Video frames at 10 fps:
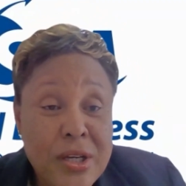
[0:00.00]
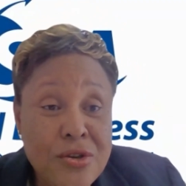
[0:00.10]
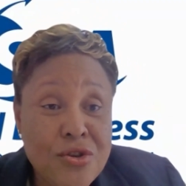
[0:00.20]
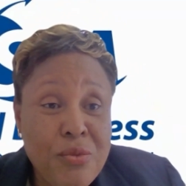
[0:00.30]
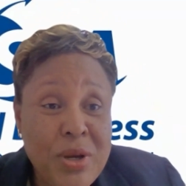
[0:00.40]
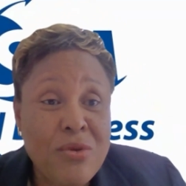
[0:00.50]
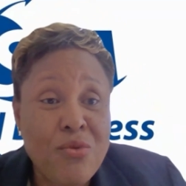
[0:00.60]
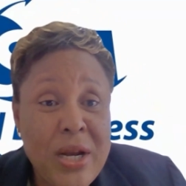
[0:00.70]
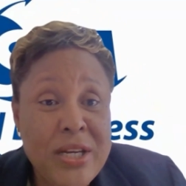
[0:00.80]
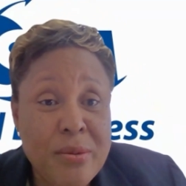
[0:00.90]
so we can
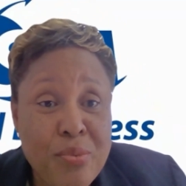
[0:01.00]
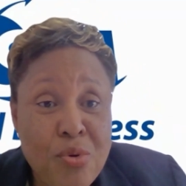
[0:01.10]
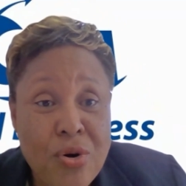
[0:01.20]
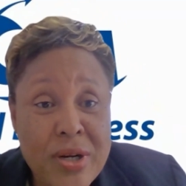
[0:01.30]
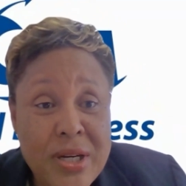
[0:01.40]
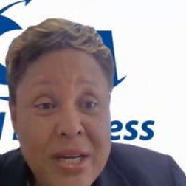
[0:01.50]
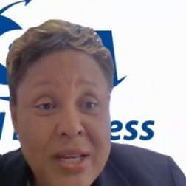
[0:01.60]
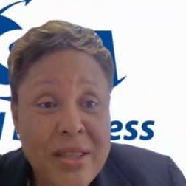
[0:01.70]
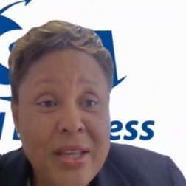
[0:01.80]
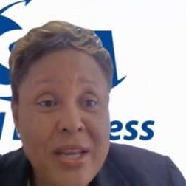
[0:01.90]
really support
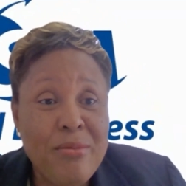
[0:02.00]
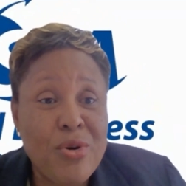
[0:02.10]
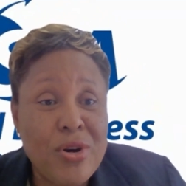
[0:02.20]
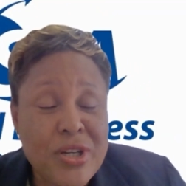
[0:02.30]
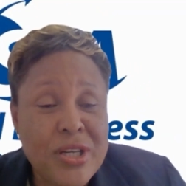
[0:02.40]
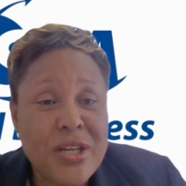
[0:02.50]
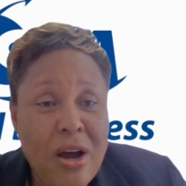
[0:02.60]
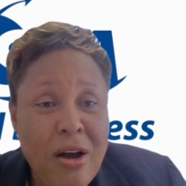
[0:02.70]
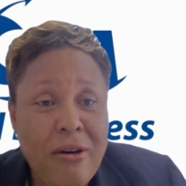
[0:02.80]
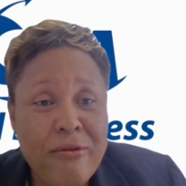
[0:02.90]
the emergence
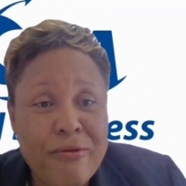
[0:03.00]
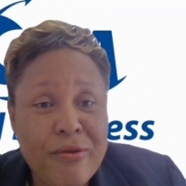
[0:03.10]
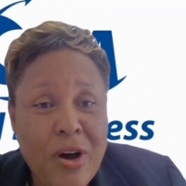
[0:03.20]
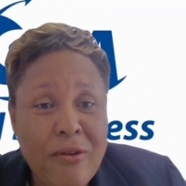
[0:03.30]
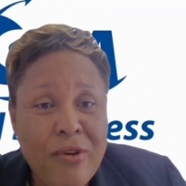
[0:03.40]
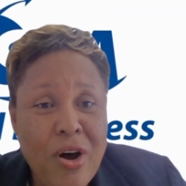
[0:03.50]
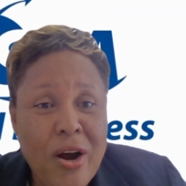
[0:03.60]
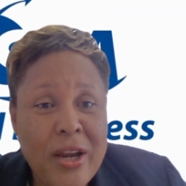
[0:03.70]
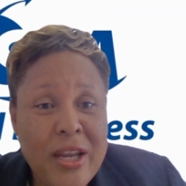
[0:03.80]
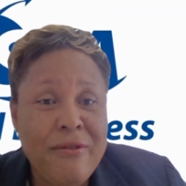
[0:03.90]
of
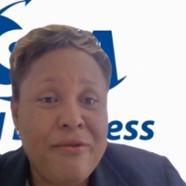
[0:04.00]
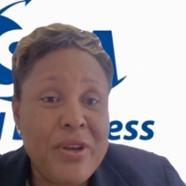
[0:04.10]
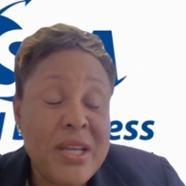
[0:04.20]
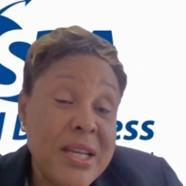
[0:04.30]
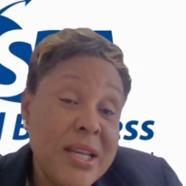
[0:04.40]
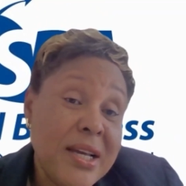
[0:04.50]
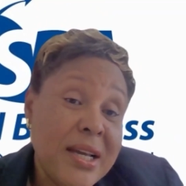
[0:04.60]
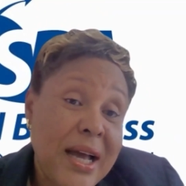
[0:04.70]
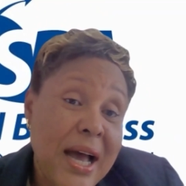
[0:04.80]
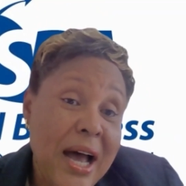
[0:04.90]
our EV
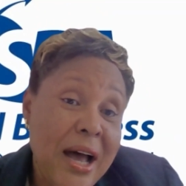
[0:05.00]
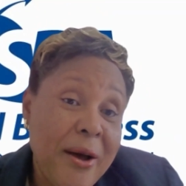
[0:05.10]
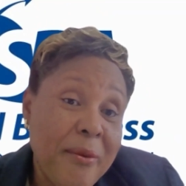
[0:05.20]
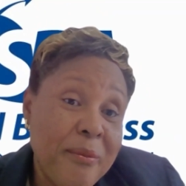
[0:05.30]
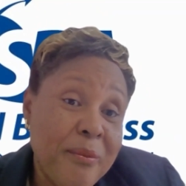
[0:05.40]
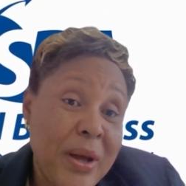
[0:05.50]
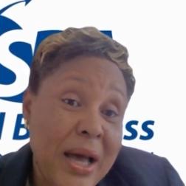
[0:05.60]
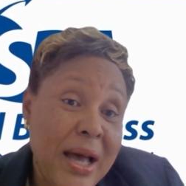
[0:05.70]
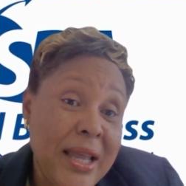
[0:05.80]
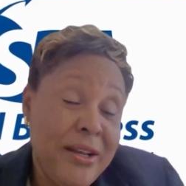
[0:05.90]

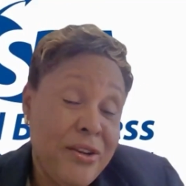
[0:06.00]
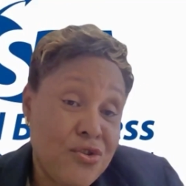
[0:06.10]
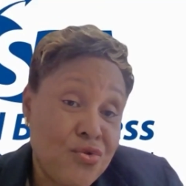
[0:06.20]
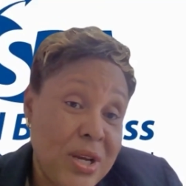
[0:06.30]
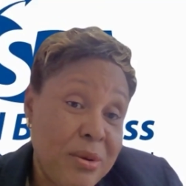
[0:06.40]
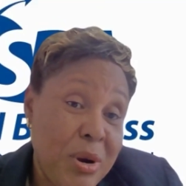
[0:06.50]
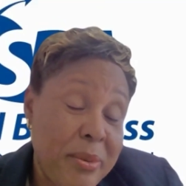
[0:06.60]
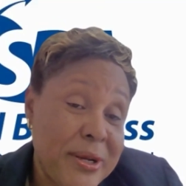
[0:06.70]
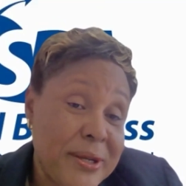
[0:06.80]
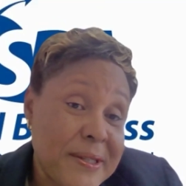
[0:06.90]
industry in
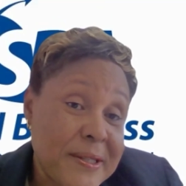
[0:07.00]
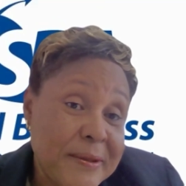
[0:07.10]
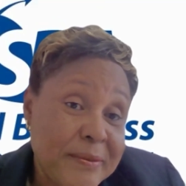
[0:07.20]
Barbados.